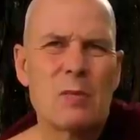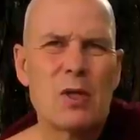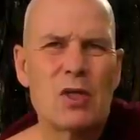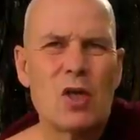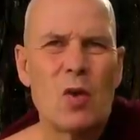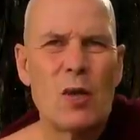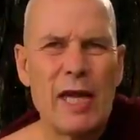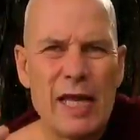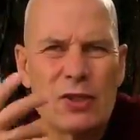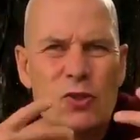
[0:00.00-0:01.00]
because one
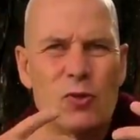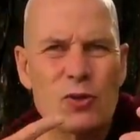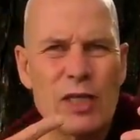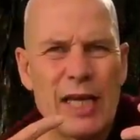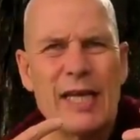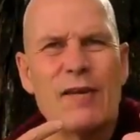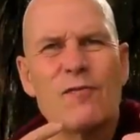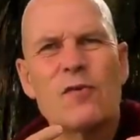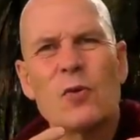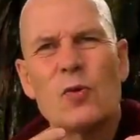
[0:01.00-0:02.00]
has to take in
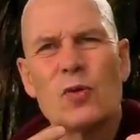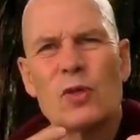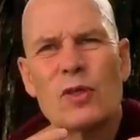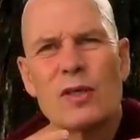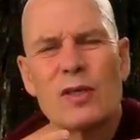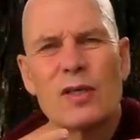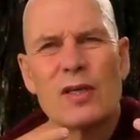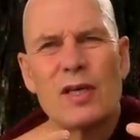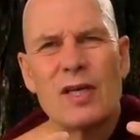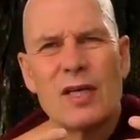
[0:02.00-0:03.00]
food,
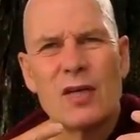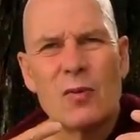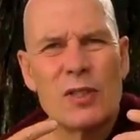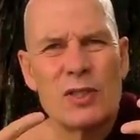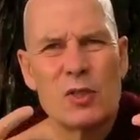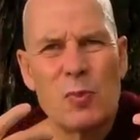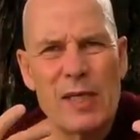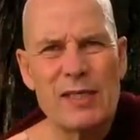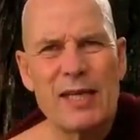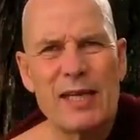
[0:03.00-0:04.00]
which is
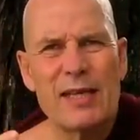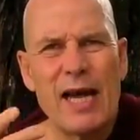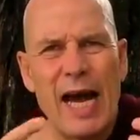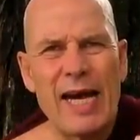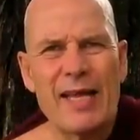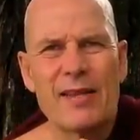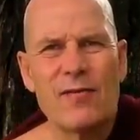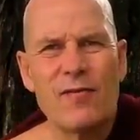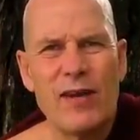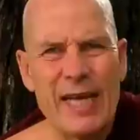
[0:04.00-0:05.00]
basically either
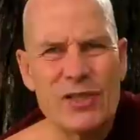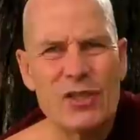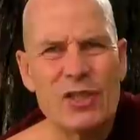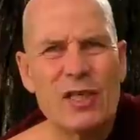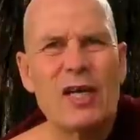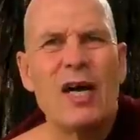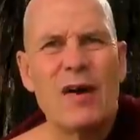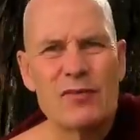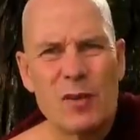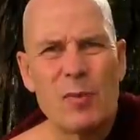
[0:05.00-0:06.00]
the flesh
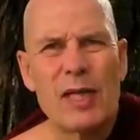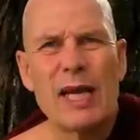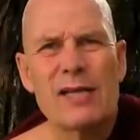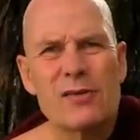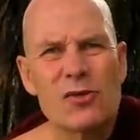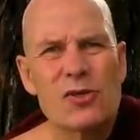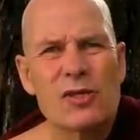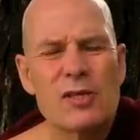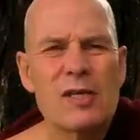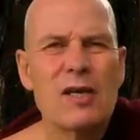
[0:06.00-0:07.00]
of somebody else
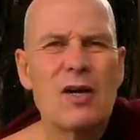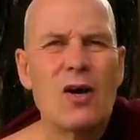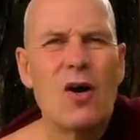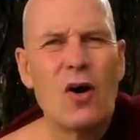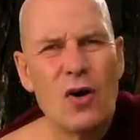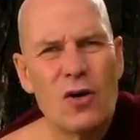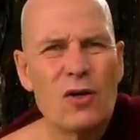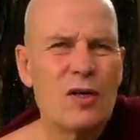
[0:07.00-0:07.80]
or